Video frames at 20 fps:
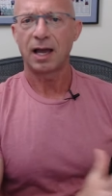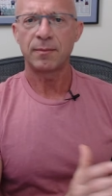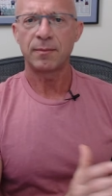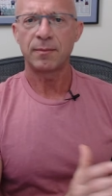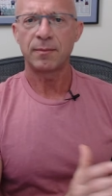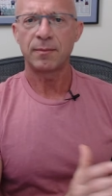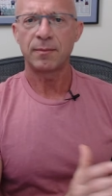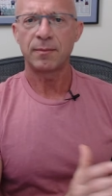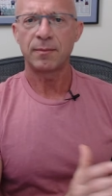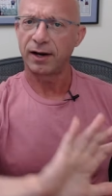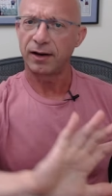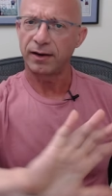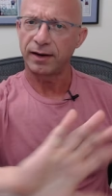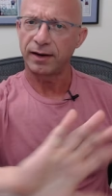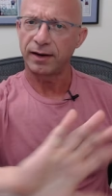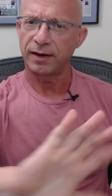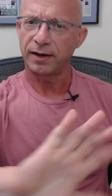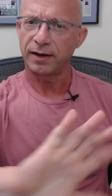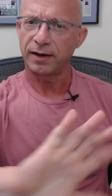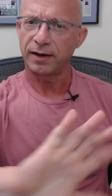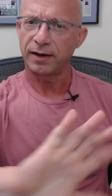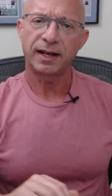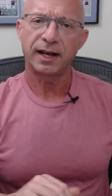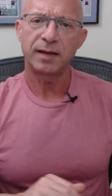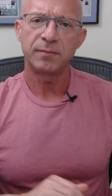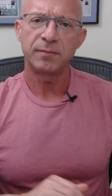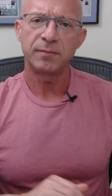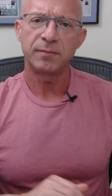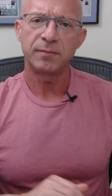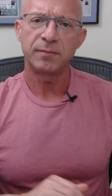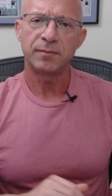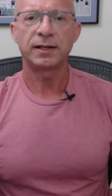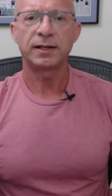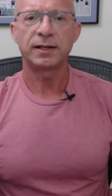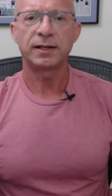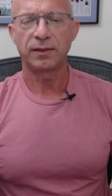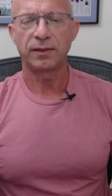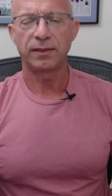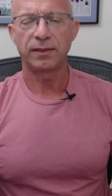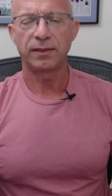I'm out of there, and I and I move
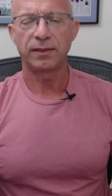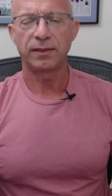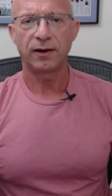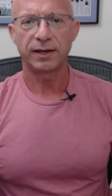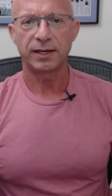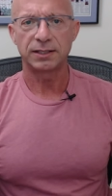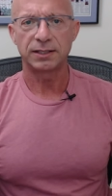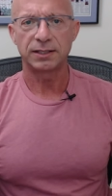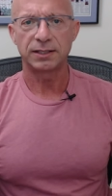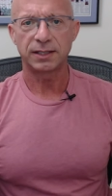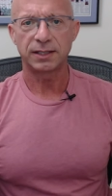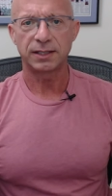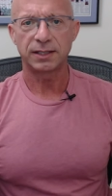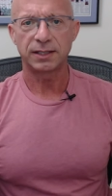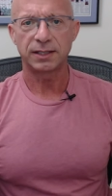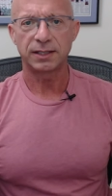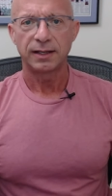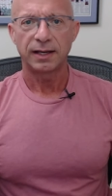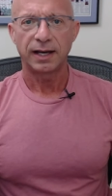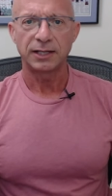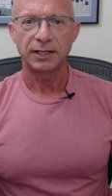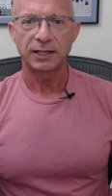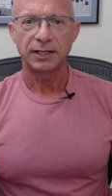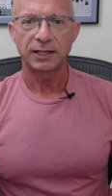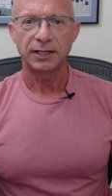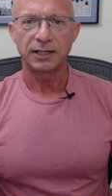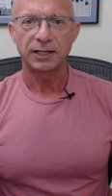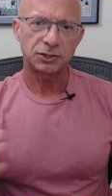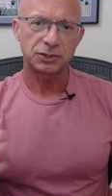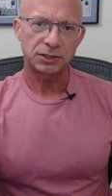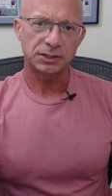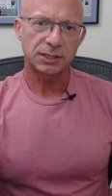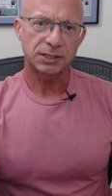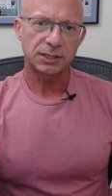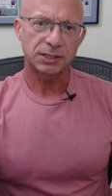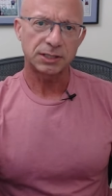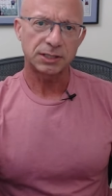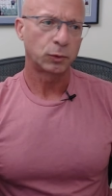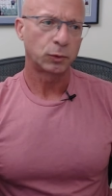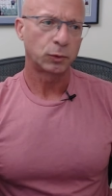on to the areas that I just just
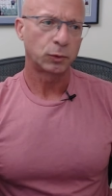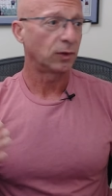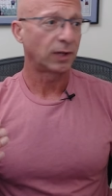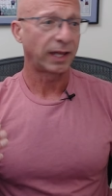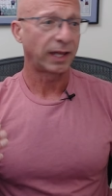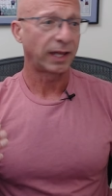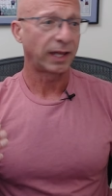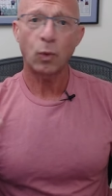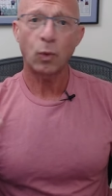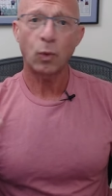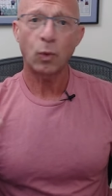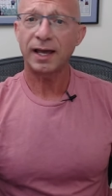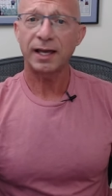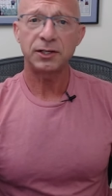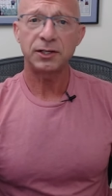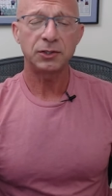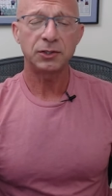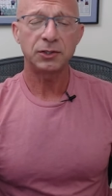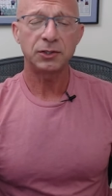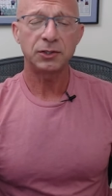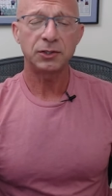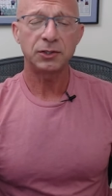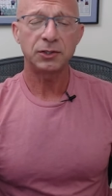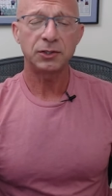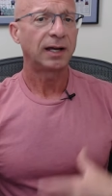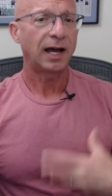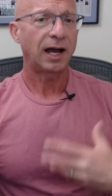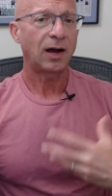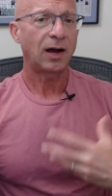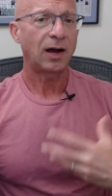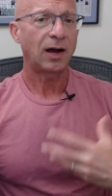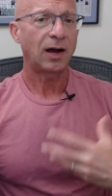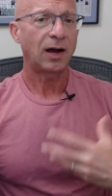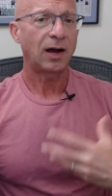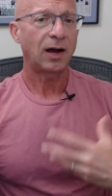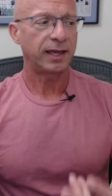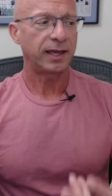covered with you. Like, what can I do? How can